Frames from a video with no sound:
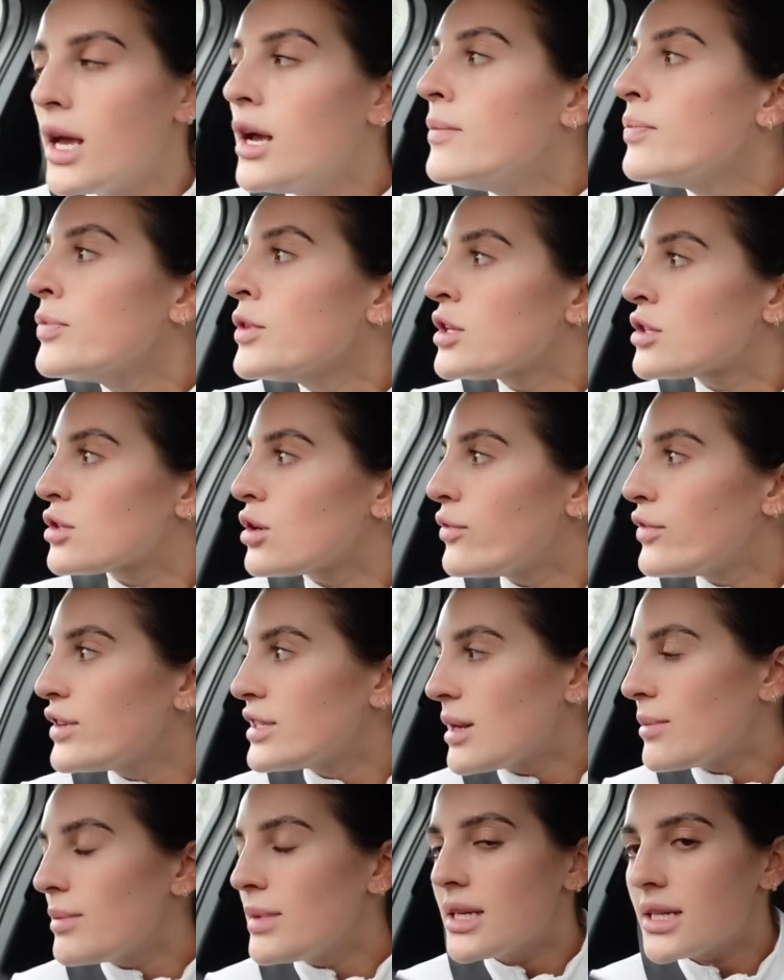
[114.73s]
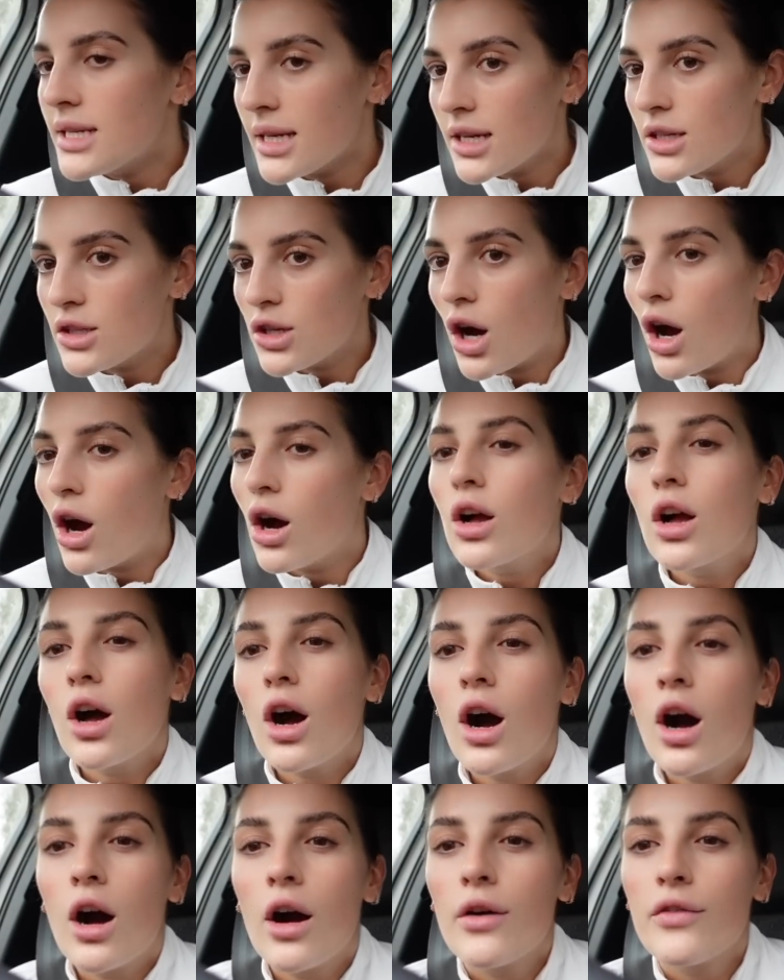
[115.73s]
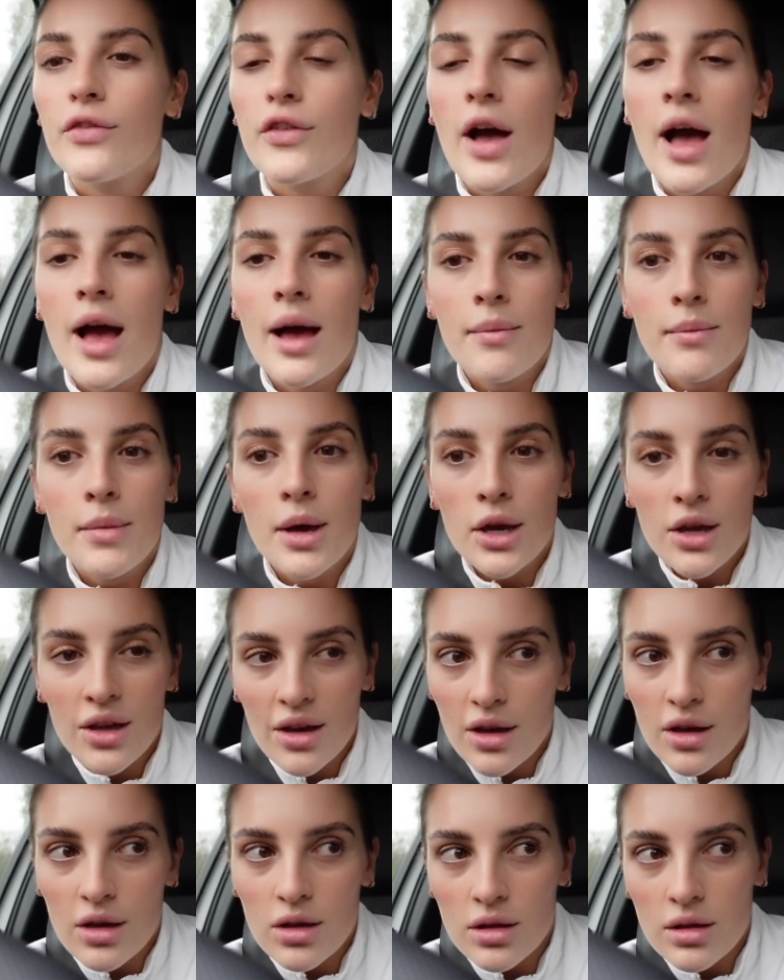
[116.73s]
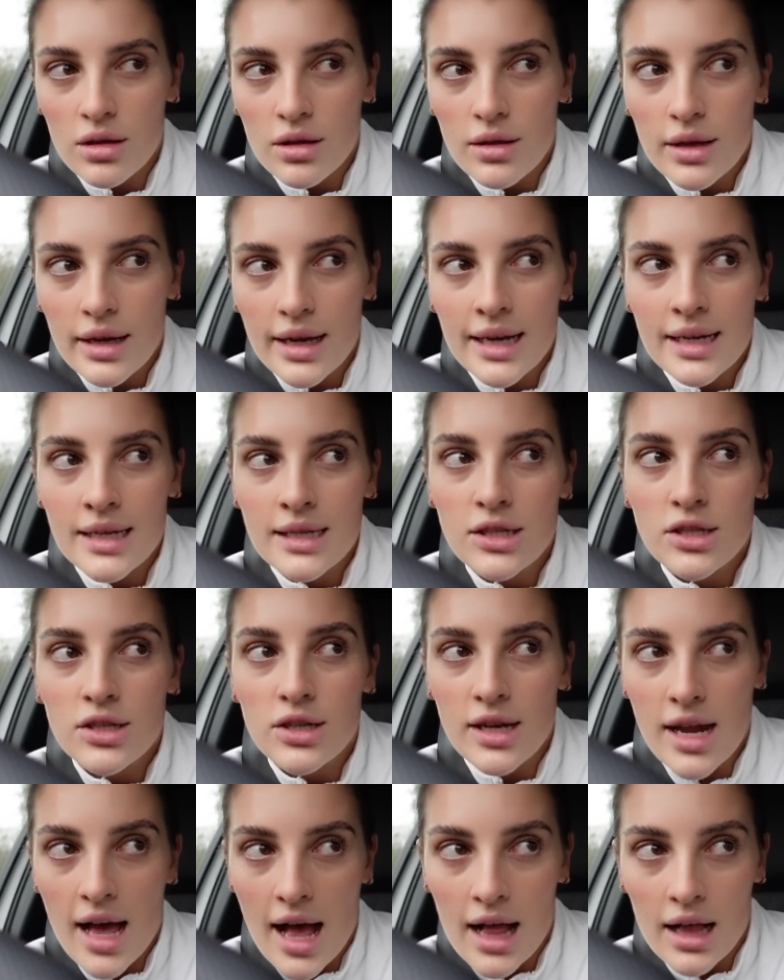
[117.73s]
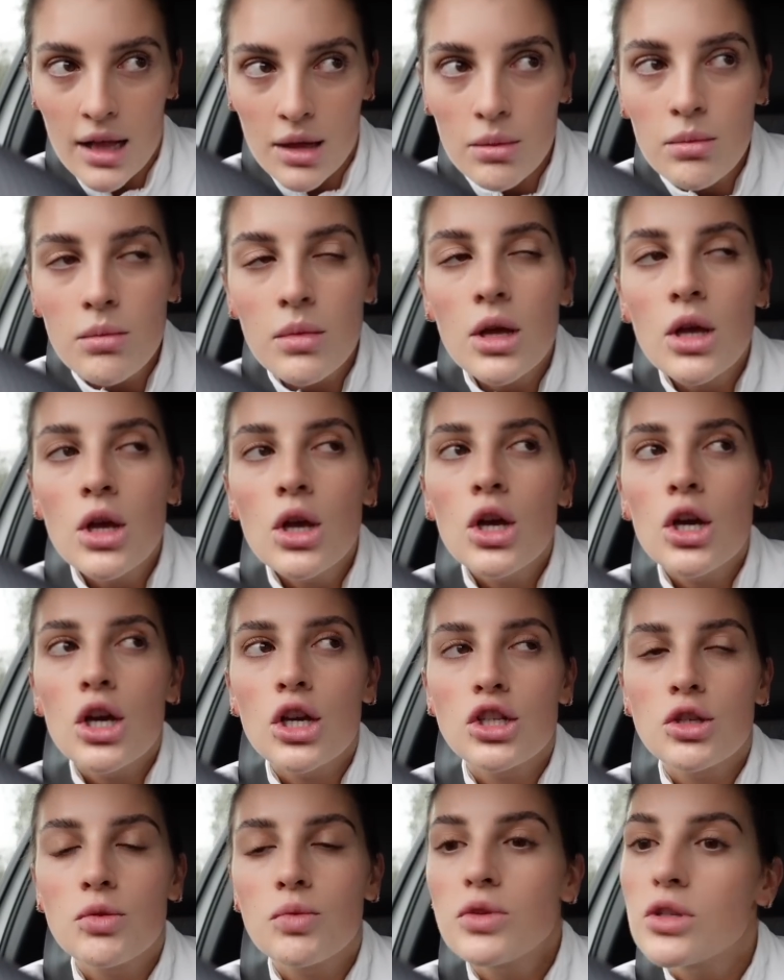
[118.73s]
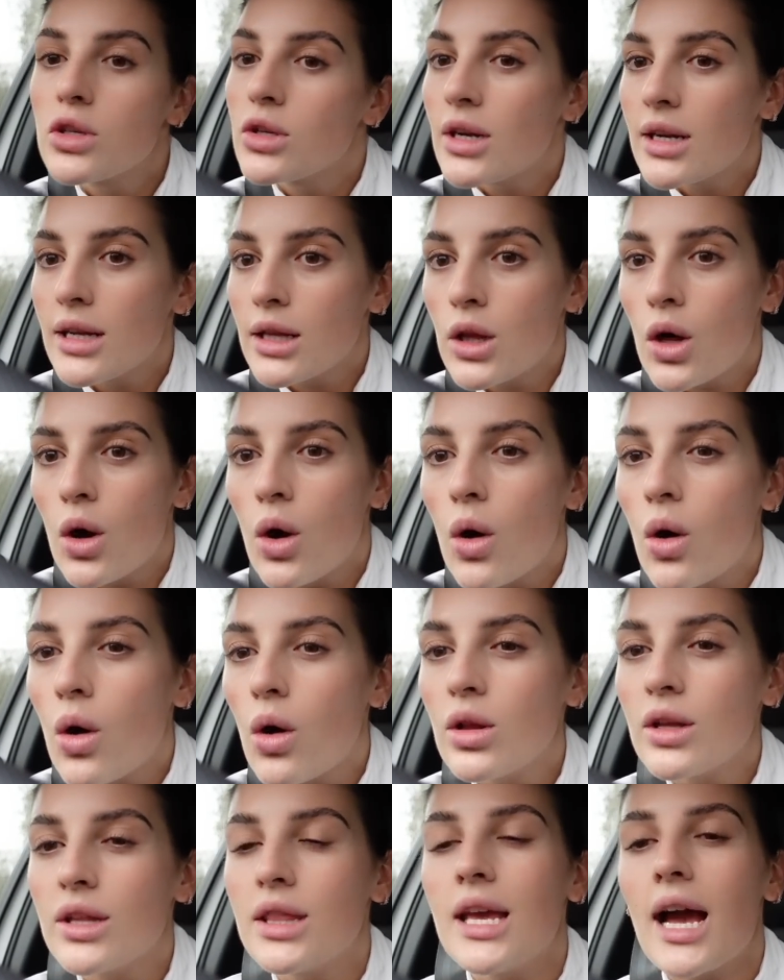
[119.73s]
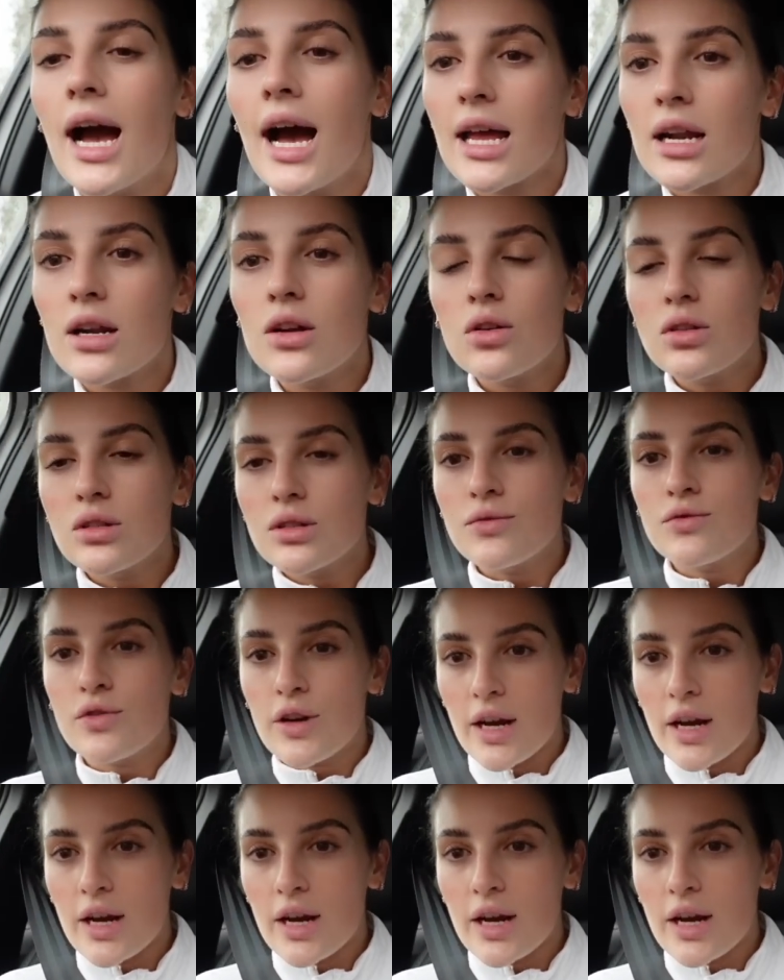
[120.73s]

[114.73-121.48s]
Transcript: Sophie sent me a TikTok of a girl in Dunelm, and she was doing a little haul, and they had loads of